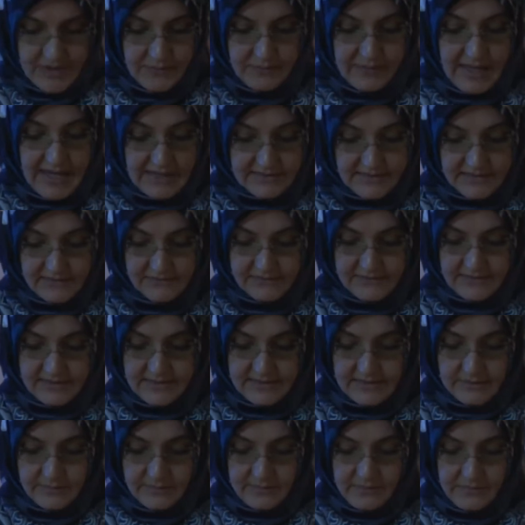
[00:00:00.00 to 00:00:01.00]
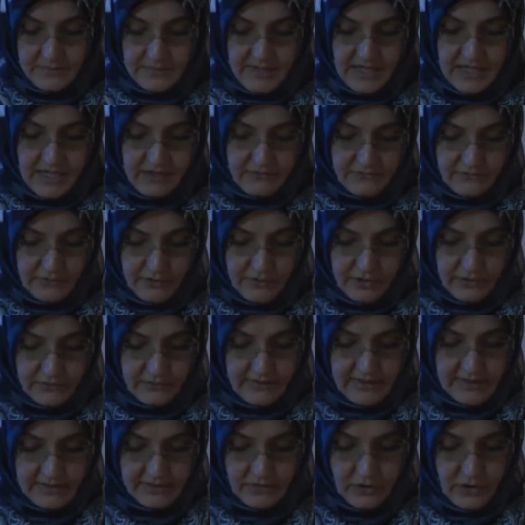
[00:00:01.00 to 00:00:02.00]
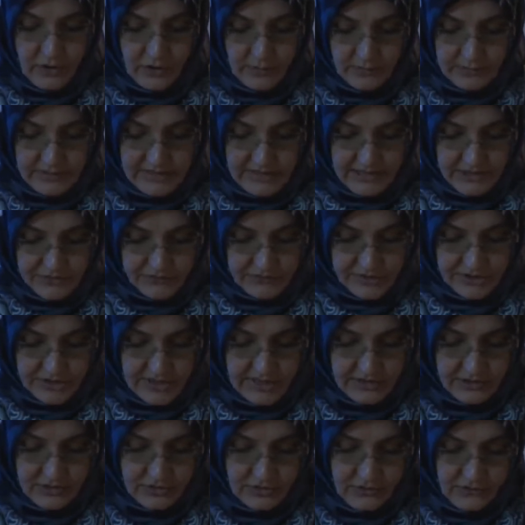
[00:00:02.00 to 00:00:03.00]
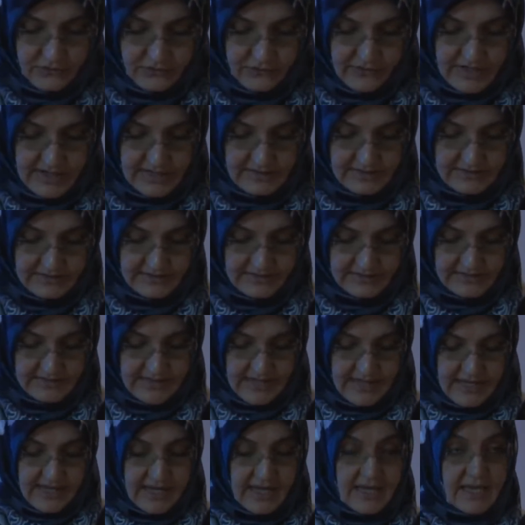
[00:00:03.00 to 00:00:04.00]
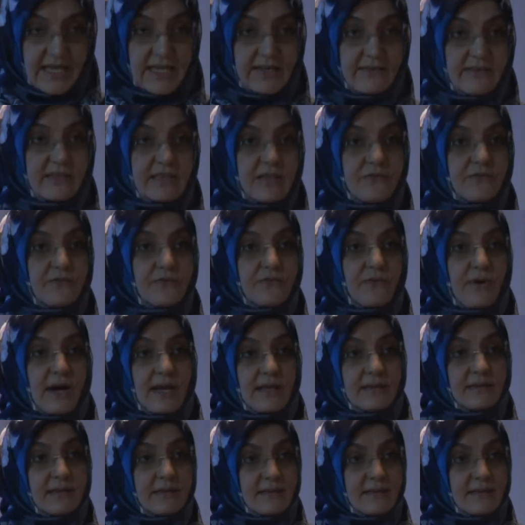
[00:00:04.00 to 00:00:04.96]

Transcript: Pacifism may involve in complete rejection of violence, even if one